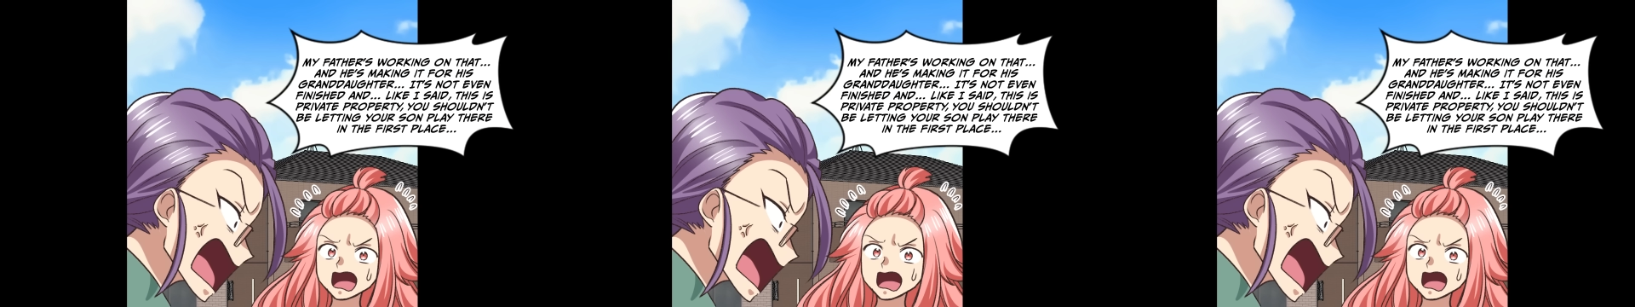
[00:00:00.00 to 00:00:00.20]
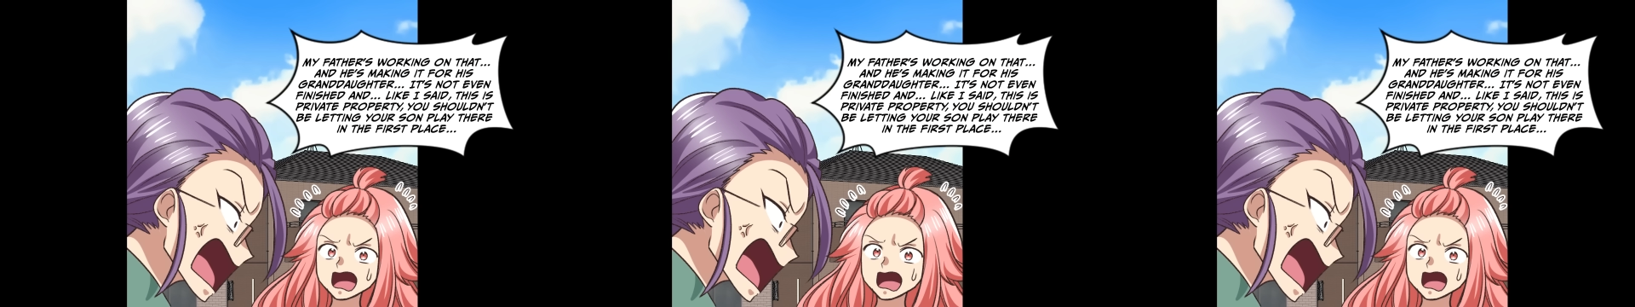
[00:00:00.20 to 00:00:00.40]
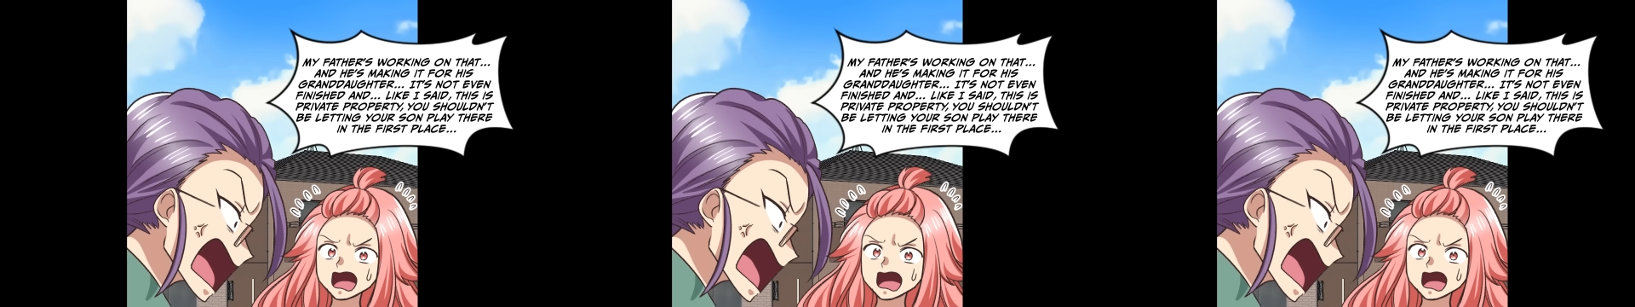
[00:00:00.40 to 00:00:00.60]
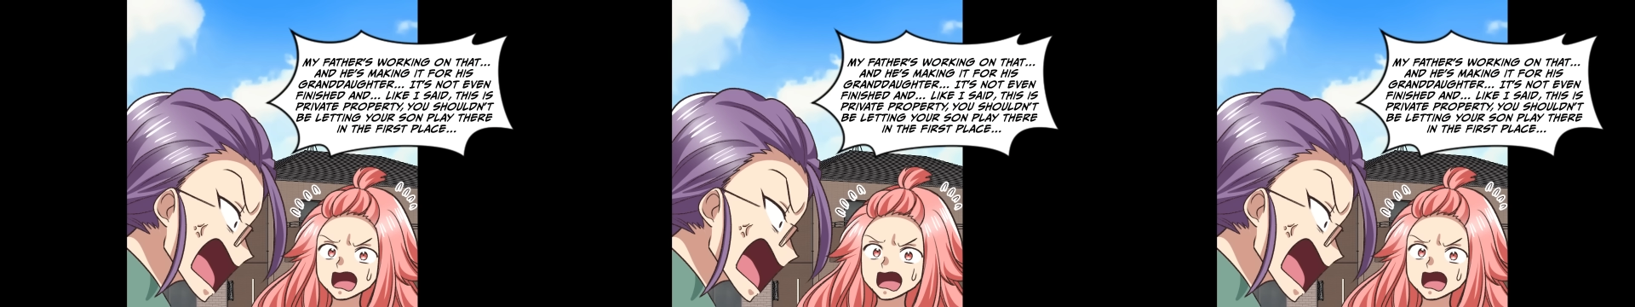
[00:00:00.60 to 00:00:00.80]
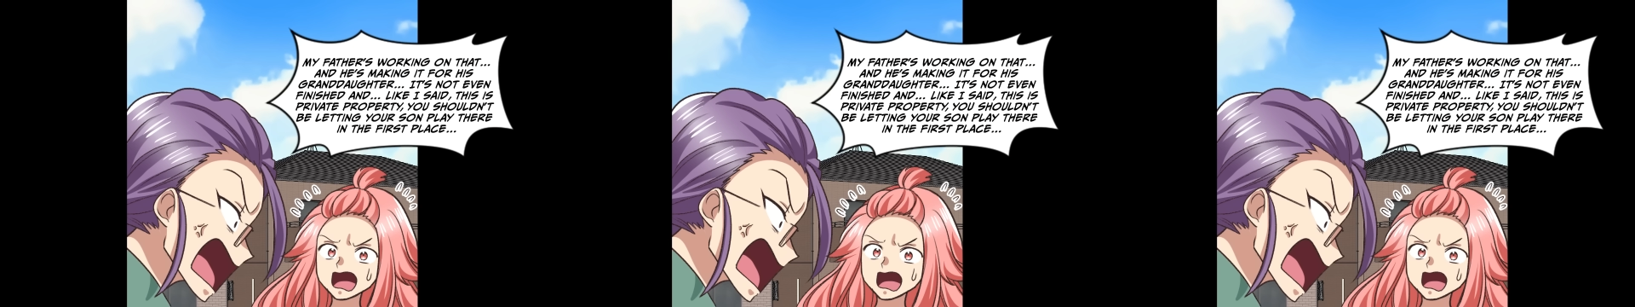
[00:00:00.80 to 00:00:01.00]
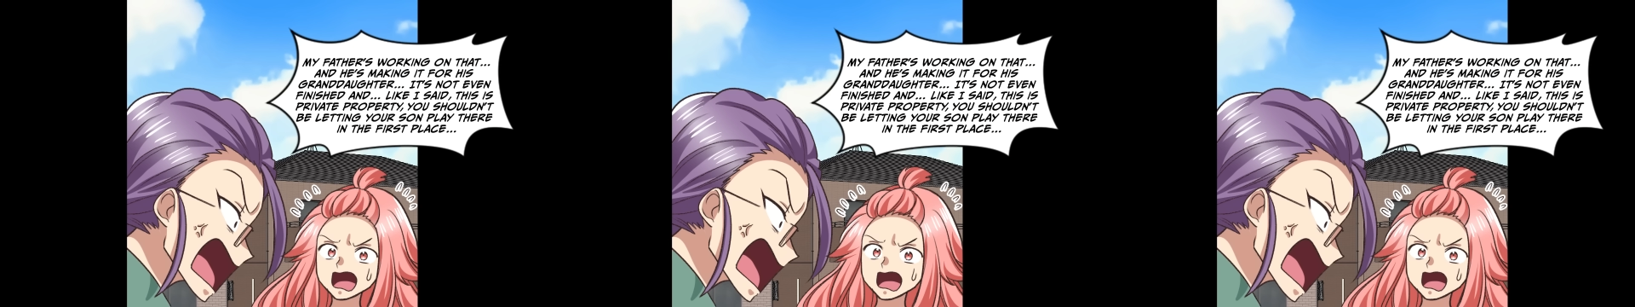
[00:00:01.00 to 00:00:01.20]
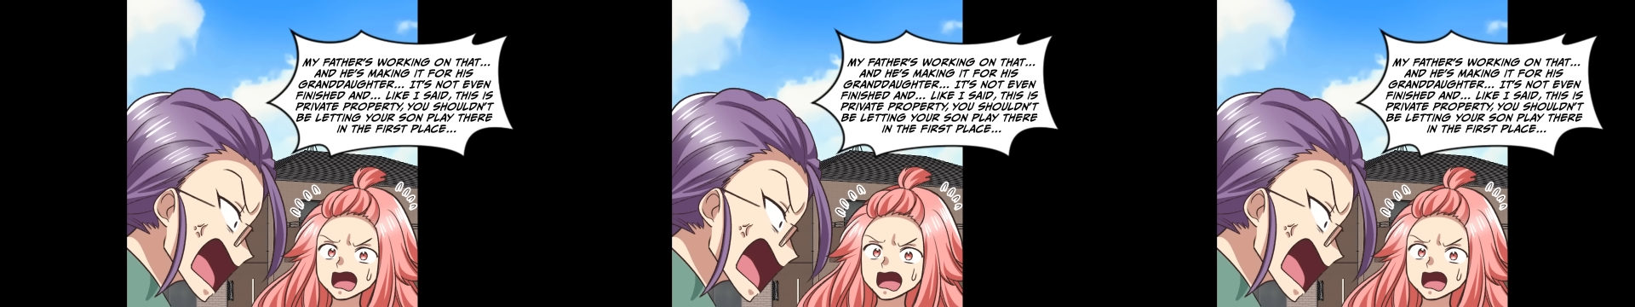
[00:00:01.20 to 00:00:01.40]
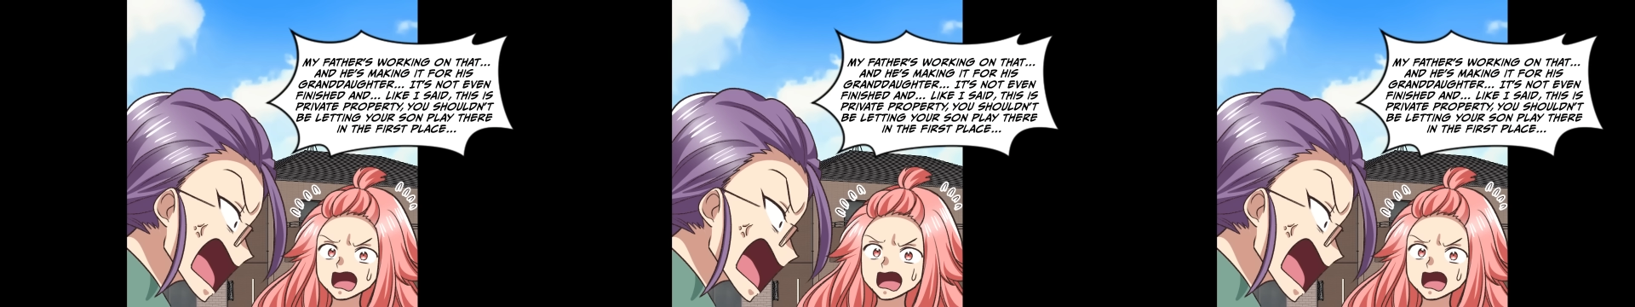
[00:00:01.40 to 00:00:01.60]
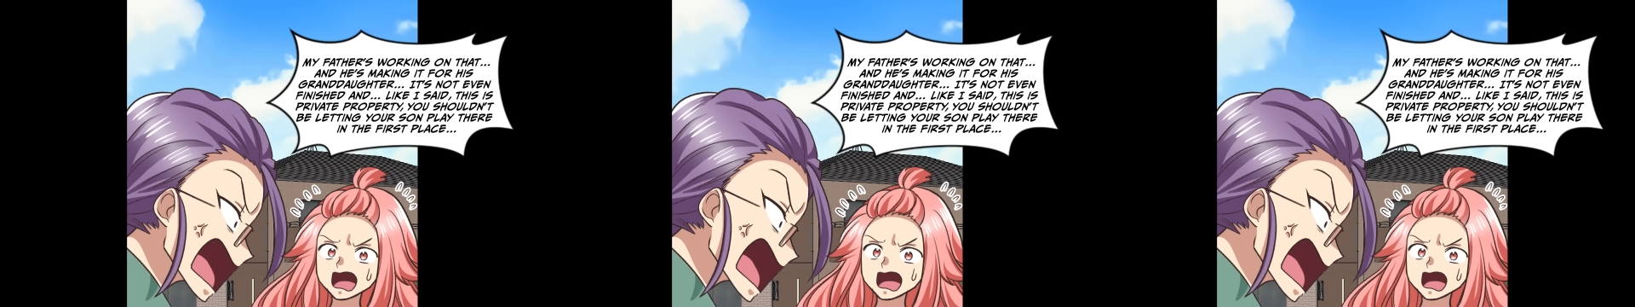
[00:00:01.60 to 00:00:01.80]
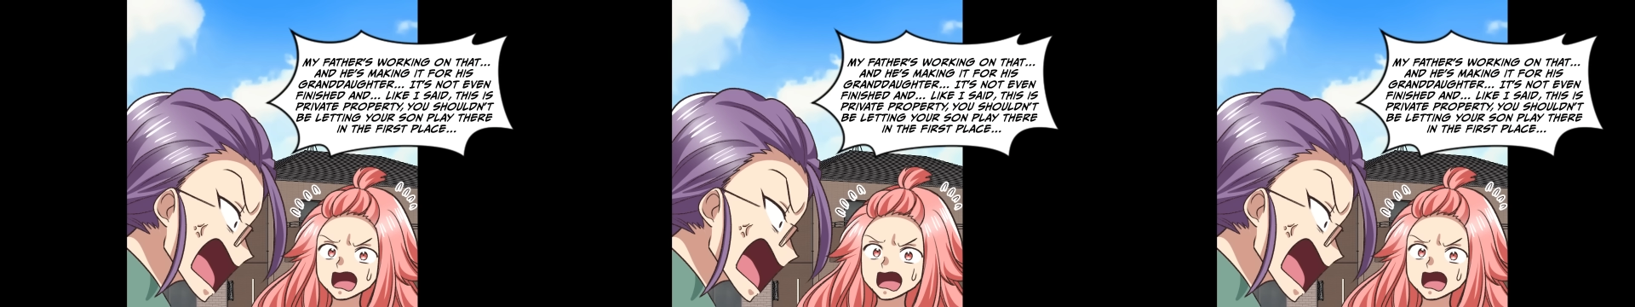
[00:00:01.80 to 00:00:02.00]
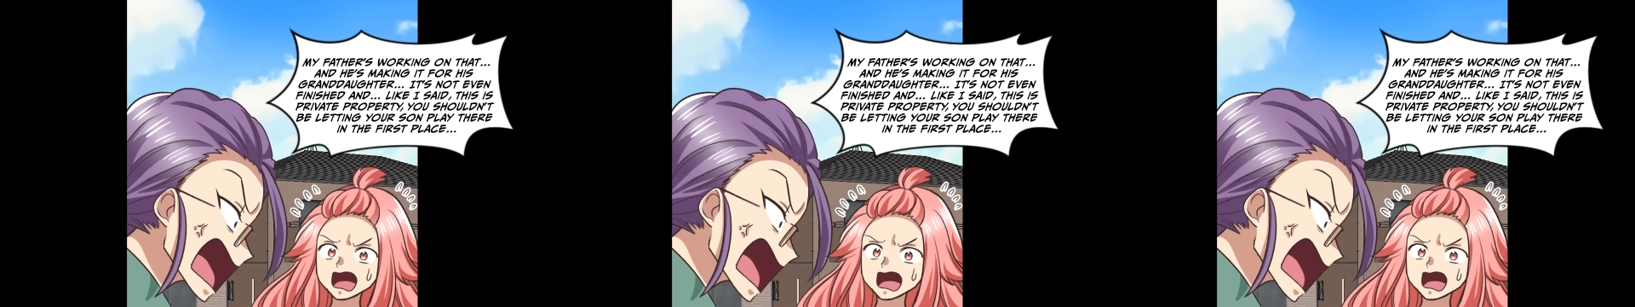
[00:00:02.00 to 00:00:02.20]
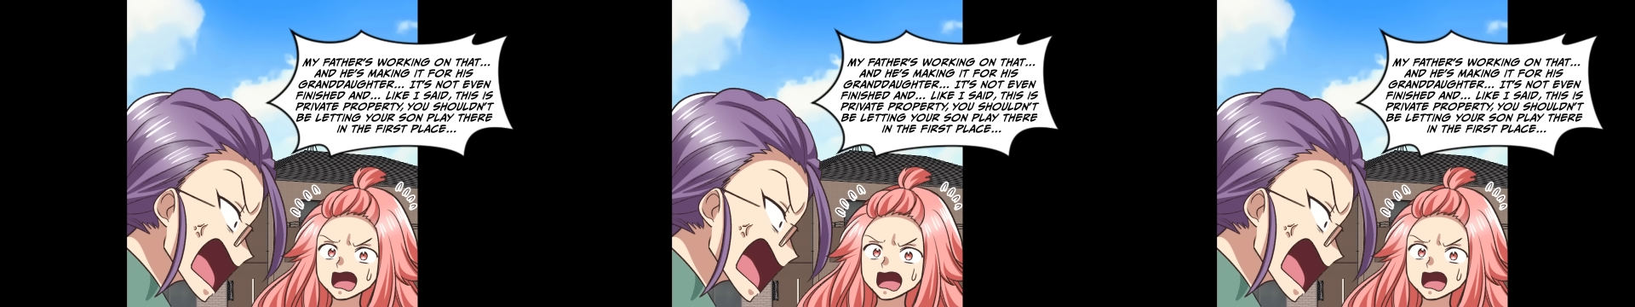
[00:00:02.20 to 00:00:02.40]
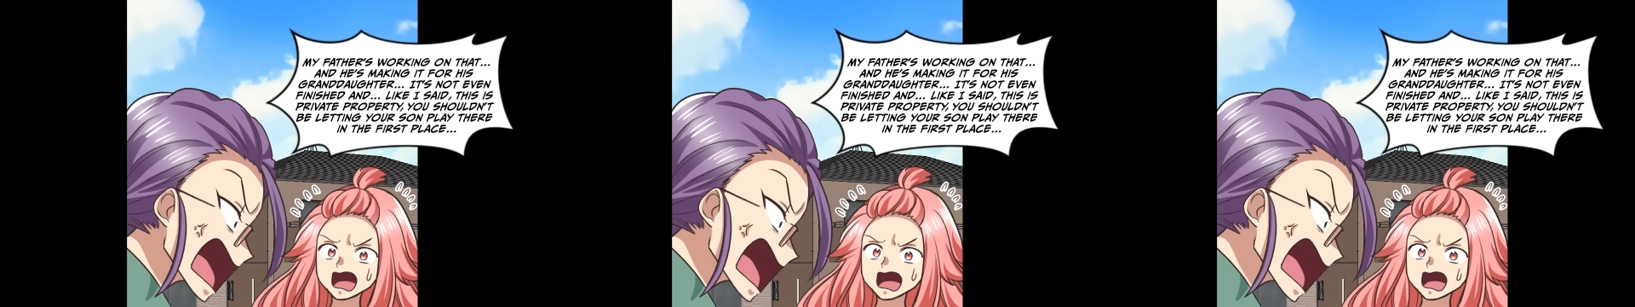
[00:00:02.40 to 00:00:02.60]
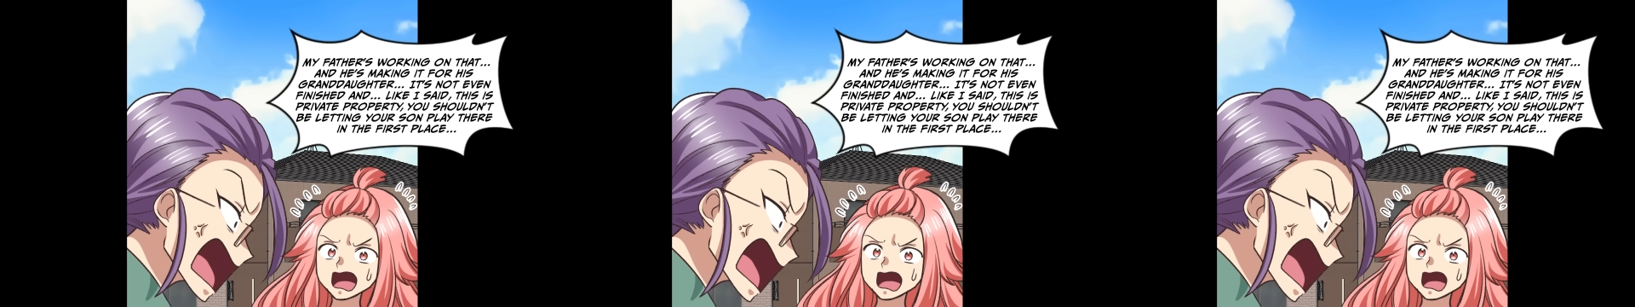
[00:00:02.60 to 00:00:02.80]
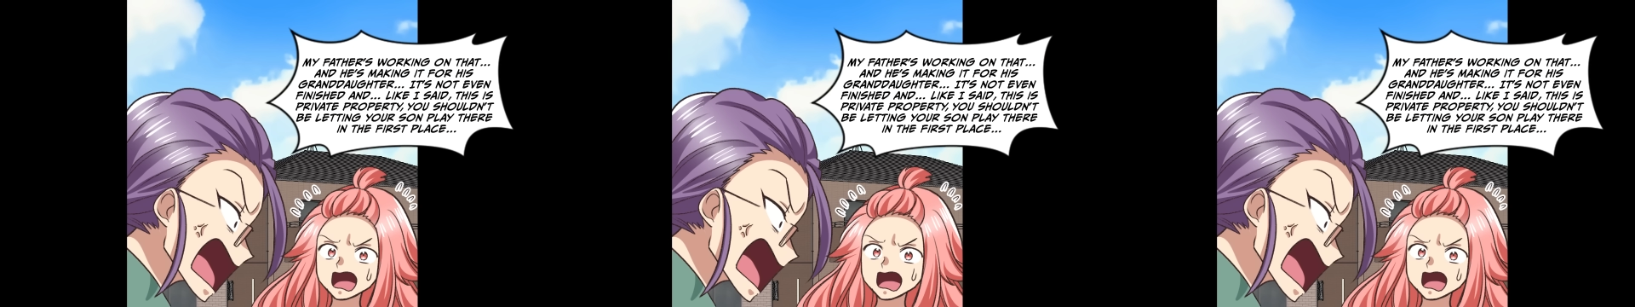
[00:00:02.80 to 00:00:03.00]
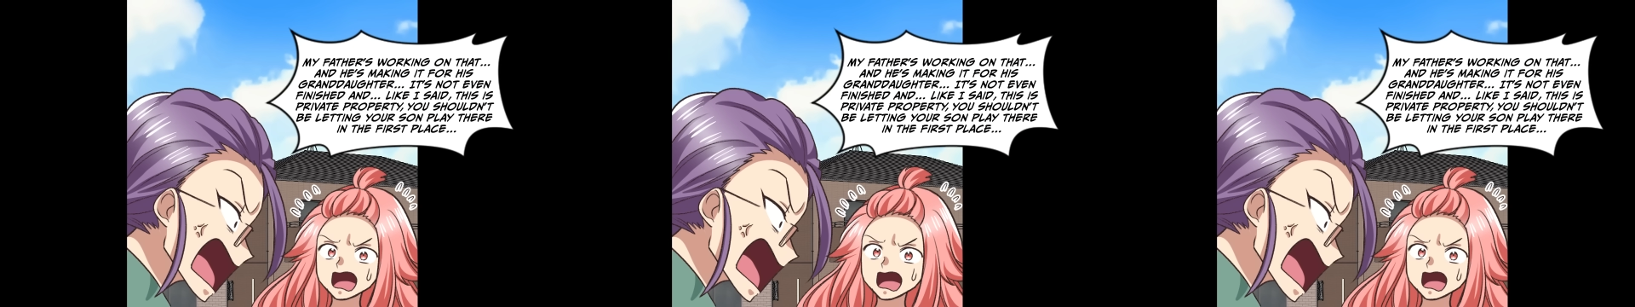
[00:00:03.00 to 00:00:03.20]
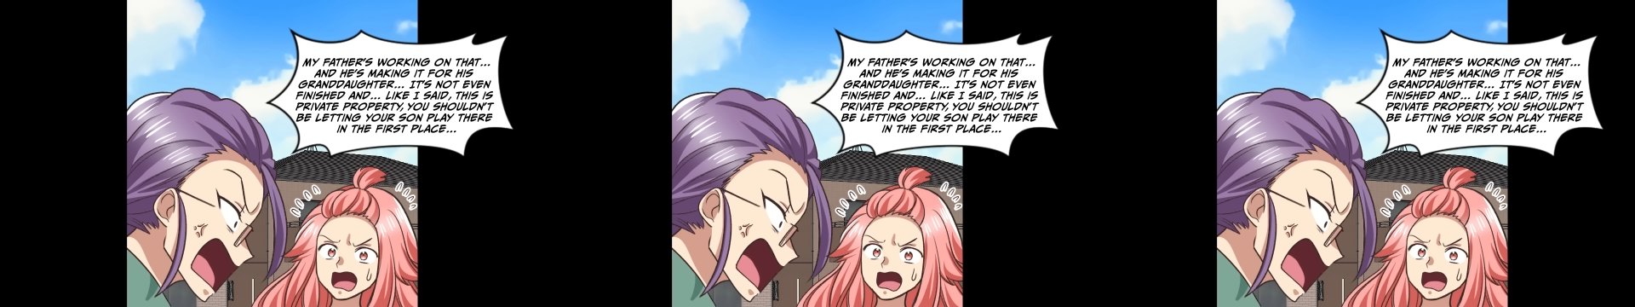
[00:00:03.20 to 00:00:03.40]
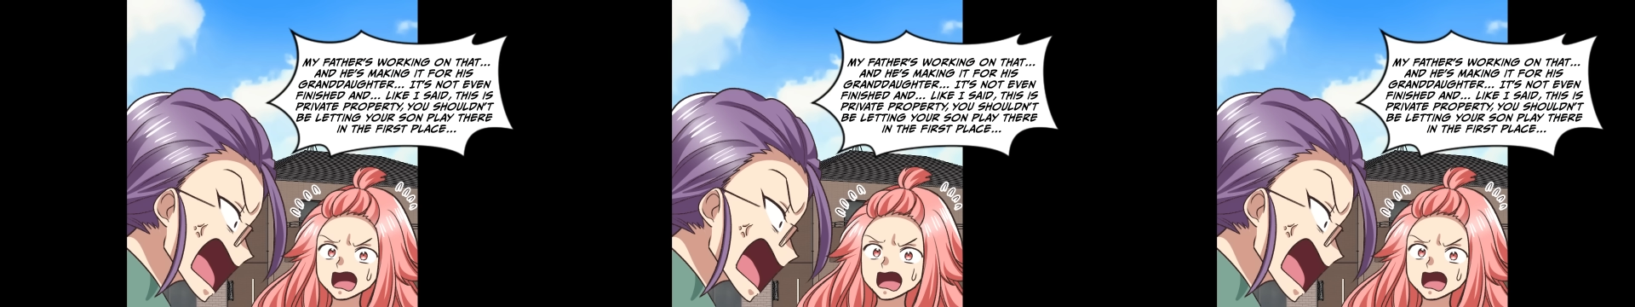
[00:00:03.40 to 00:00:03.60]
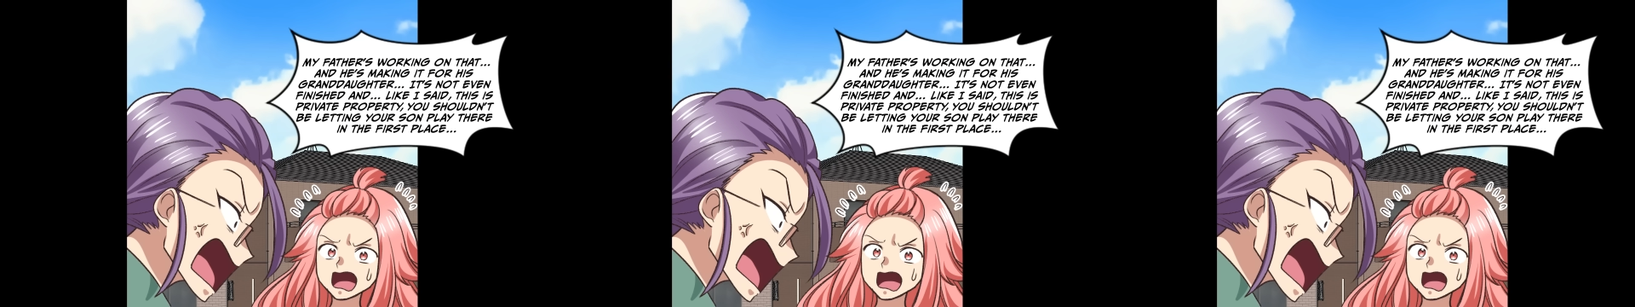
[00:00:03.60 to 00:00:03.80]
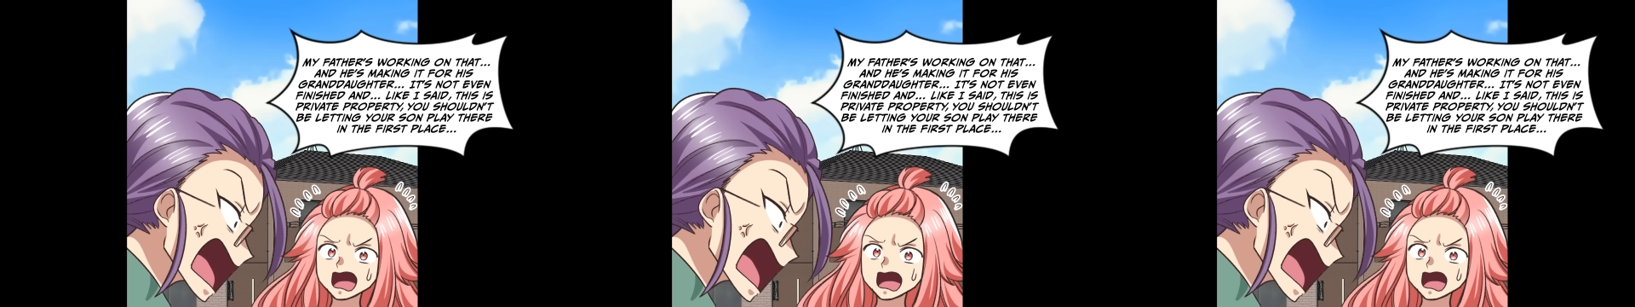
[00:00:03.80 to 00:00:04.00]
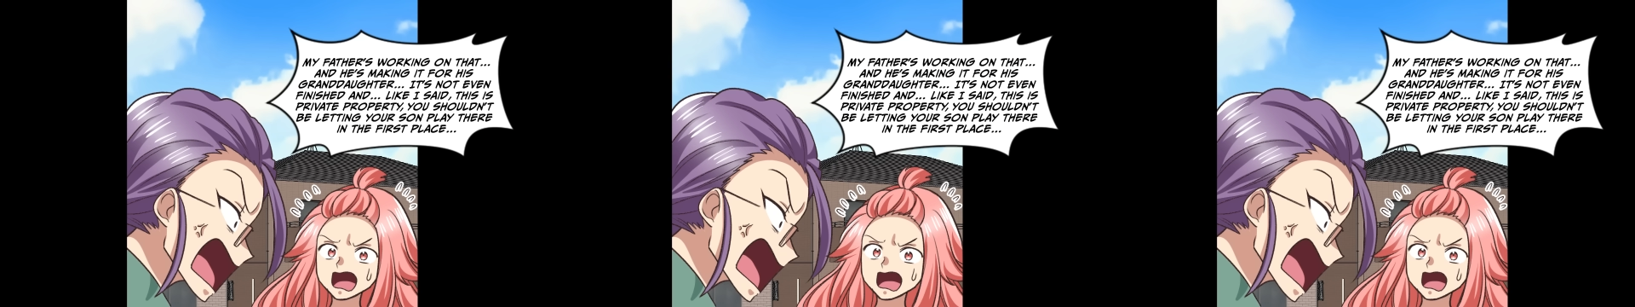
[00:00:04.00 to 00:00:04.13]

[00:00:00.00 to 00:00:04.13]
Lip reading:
[unreadable: no face in view]